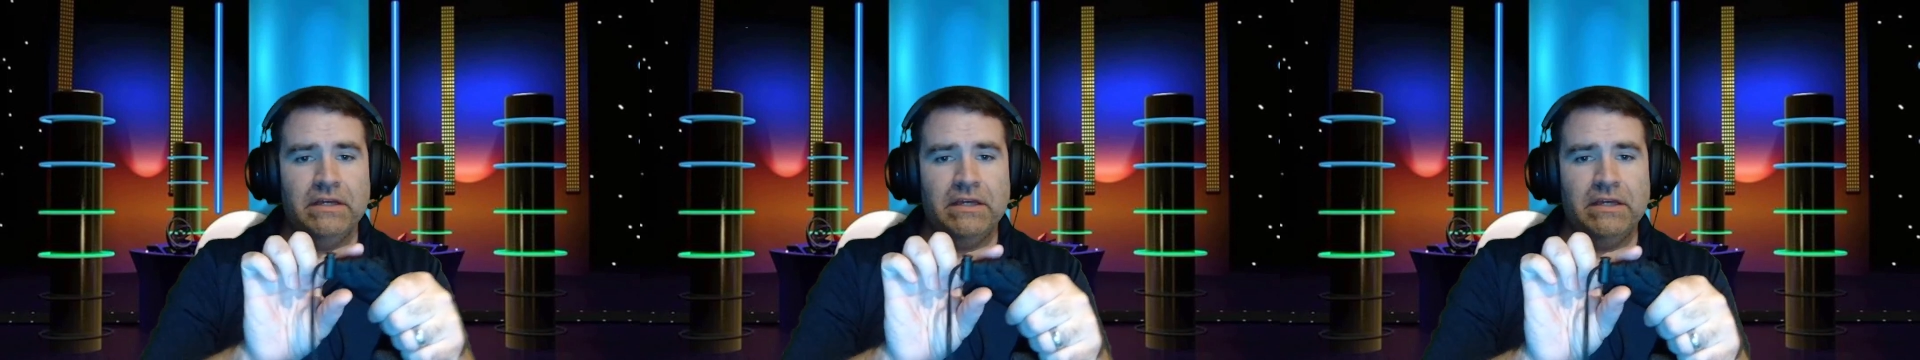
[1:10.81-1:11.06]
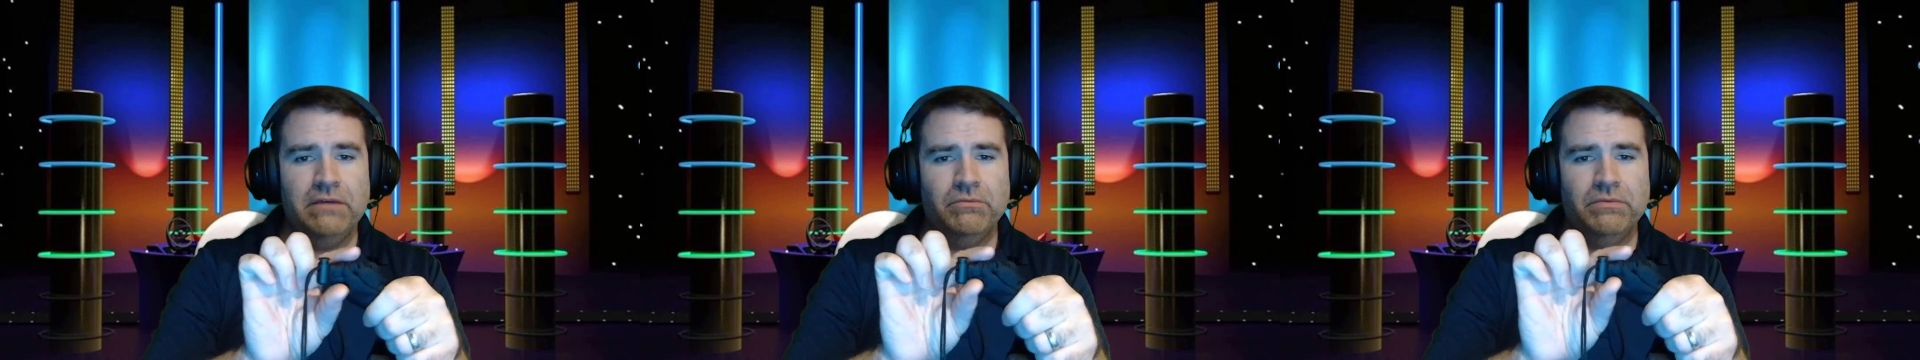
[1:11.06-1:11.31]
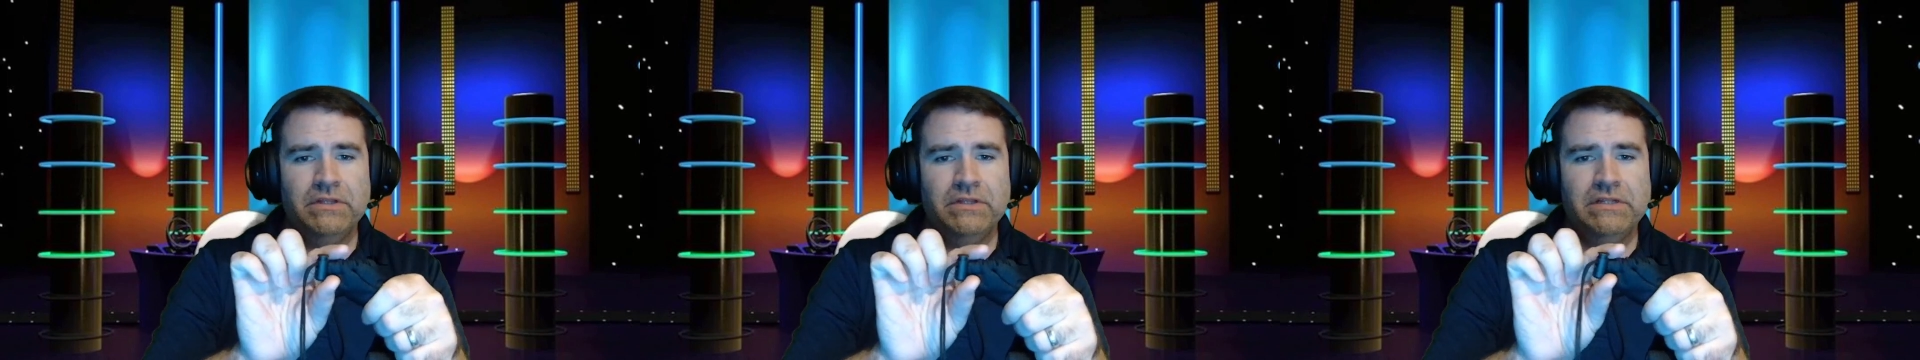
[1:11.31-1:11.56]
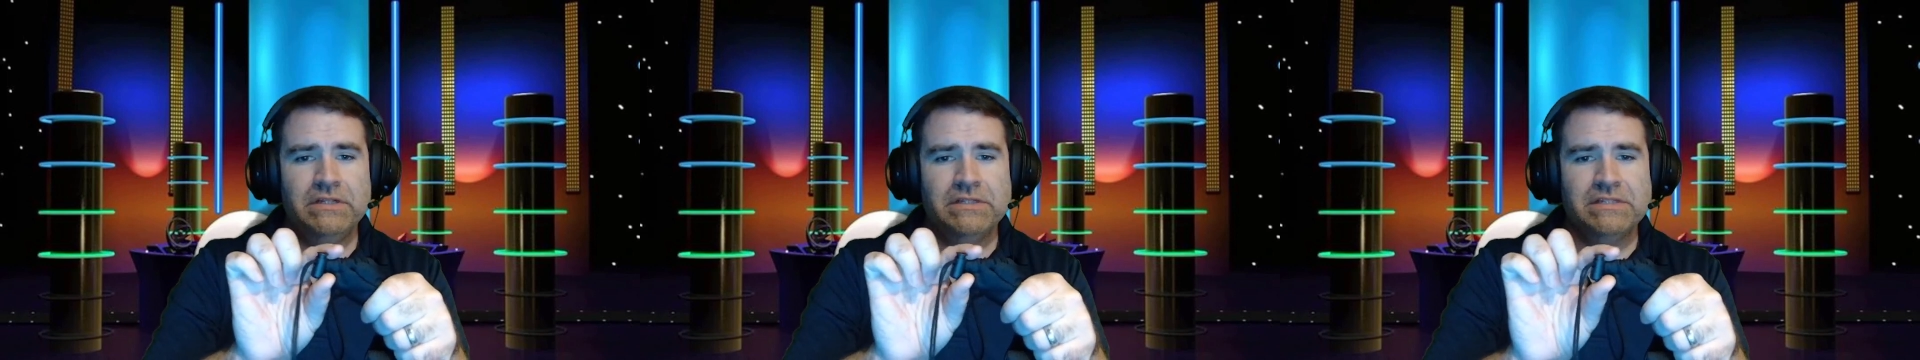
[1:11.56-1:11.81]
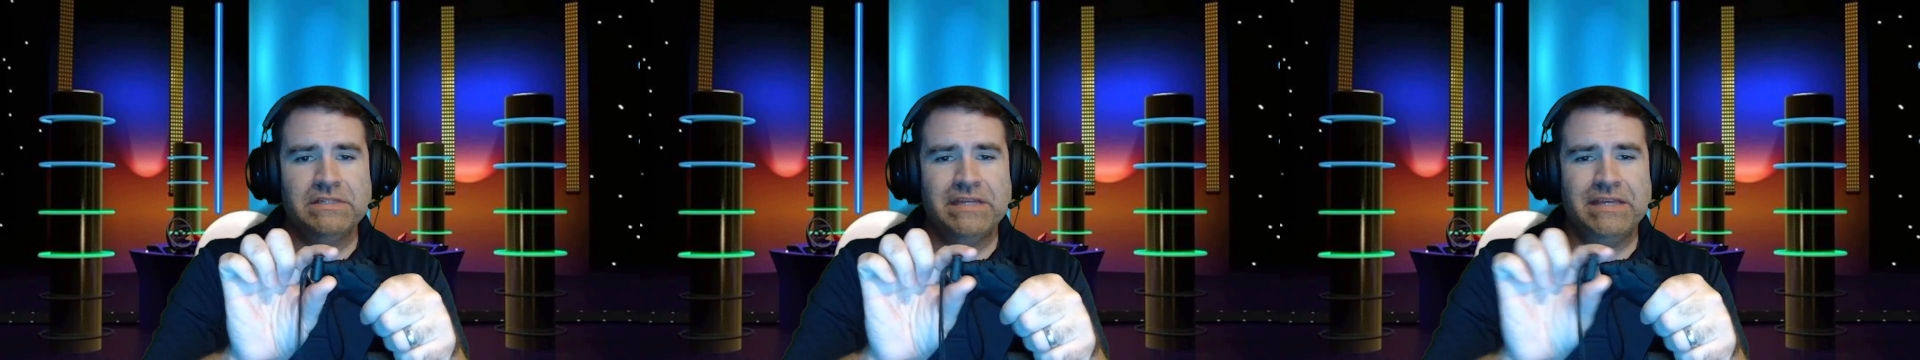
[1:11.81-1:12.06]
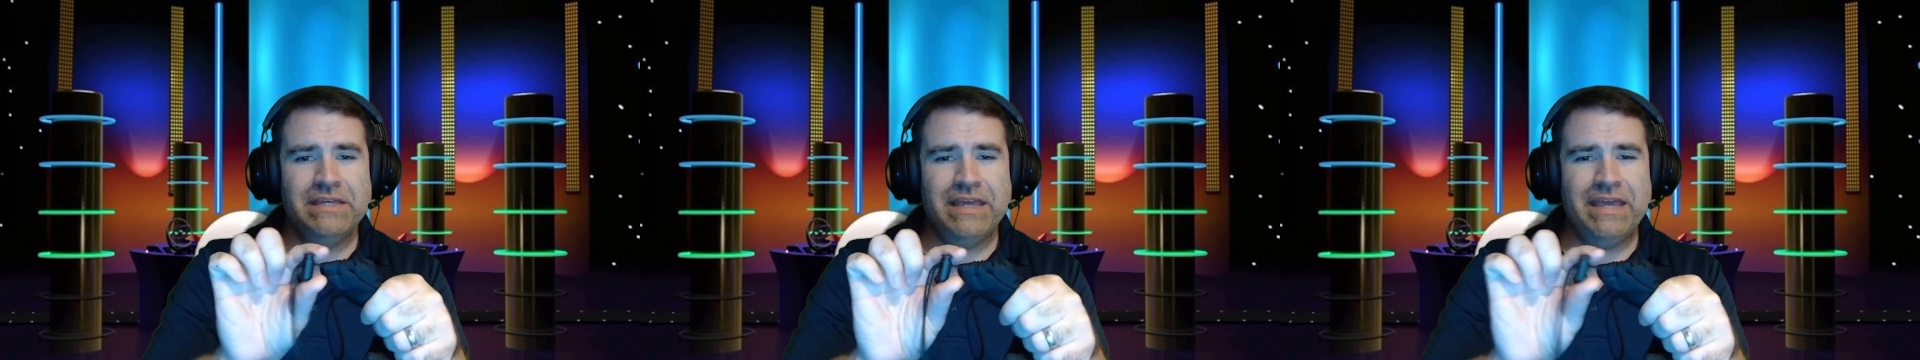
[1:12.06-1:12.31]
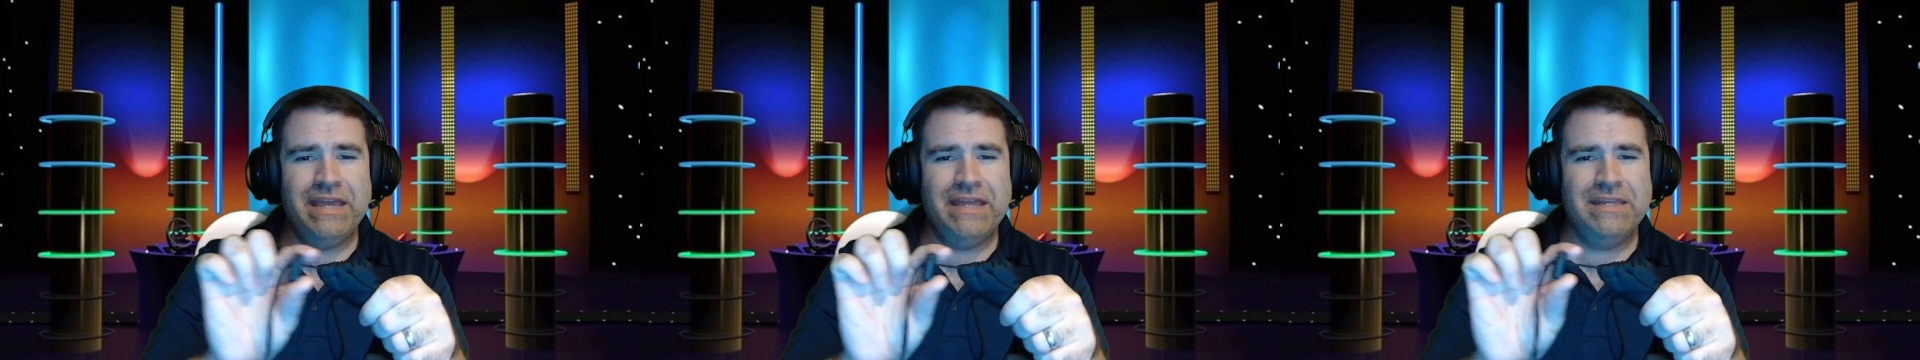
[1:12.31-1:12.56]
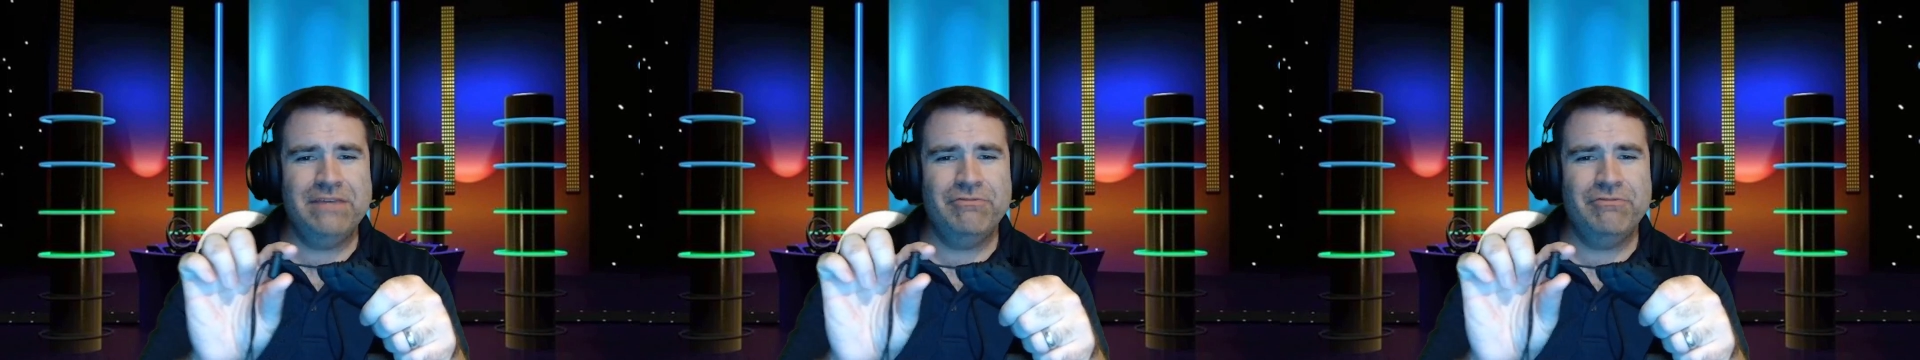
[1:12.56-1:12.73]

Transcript: it really doesn't take any